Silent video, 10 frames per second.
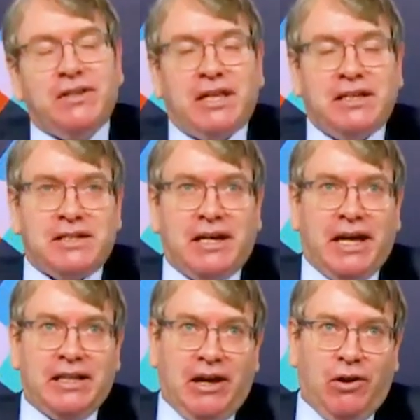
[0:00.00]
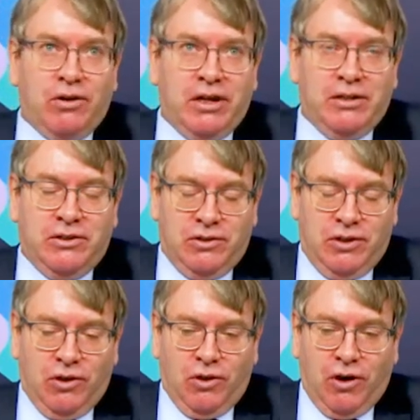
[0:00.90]
of the things I read
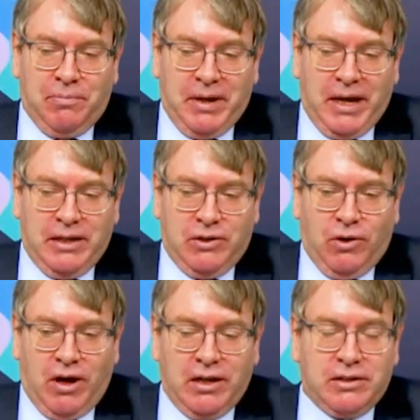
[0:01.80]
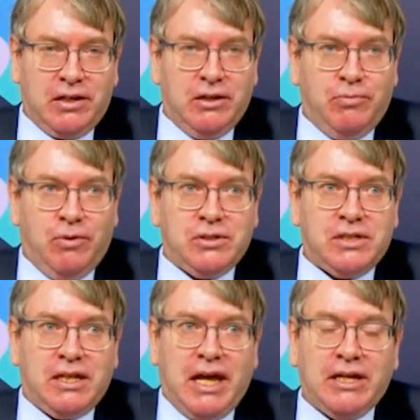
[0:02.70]
into your op-ed or article
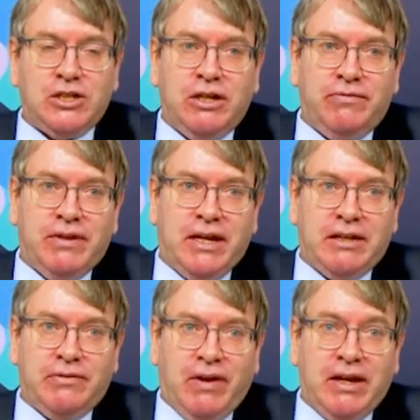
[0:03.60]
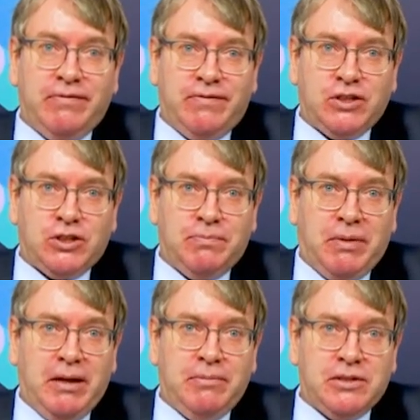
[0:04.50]
was that actually if we get very
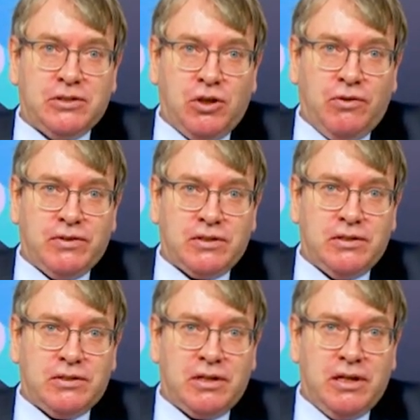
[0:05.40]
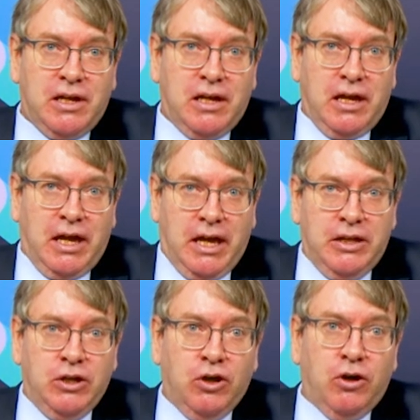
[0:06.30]
efficient payment services
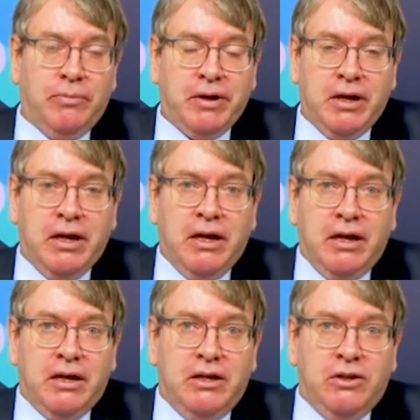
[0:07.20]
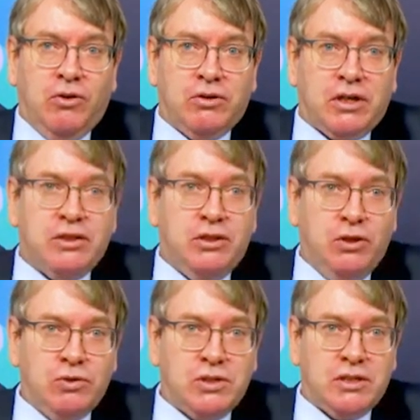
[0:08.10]
in Europe, you know, it
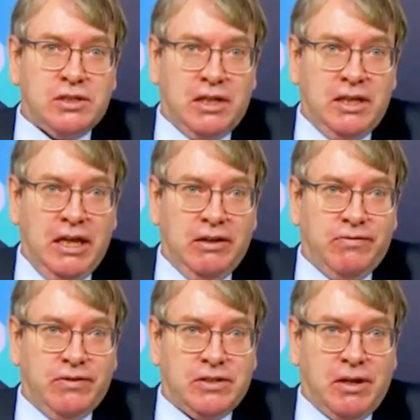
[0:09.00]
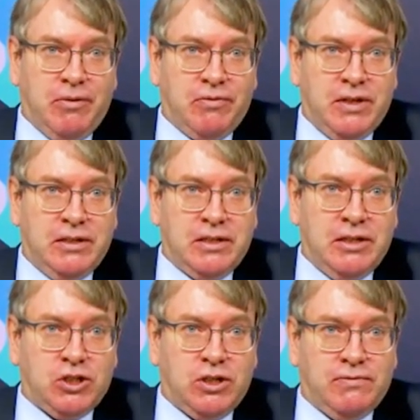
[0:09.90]
reduces the need for some of these
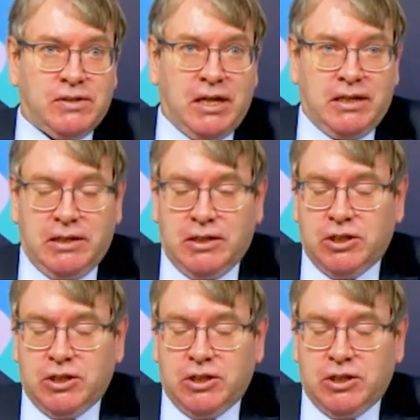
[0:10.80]
initiatives like